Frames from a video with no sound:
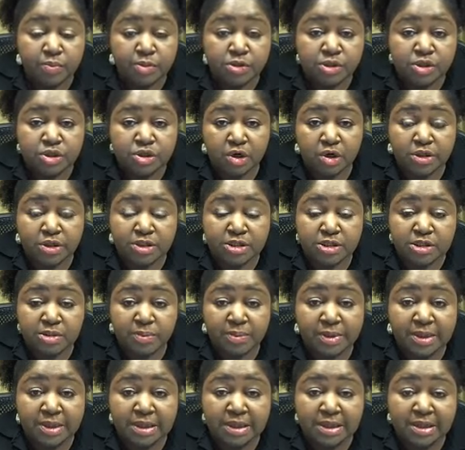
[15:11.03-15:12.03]
starts to
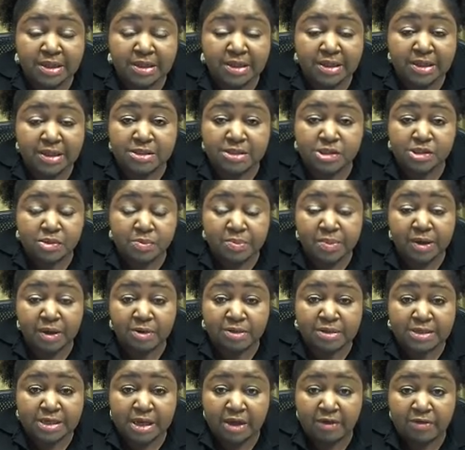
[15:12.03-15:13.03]
begin to
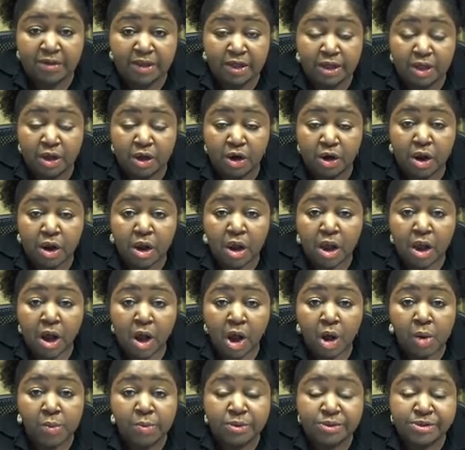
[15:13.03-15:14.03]
melt down the hair
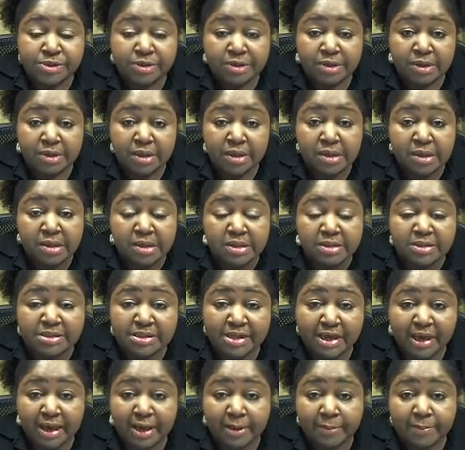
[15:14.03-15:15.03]
almost on
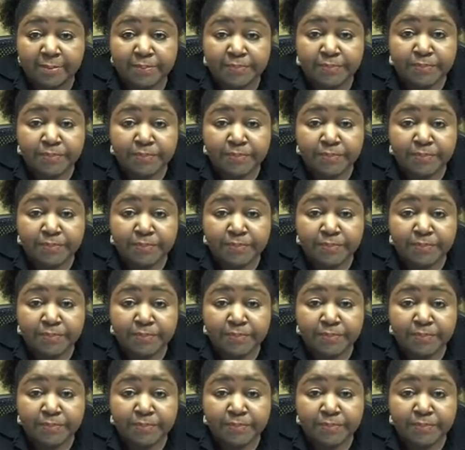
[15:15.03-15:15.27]
contact.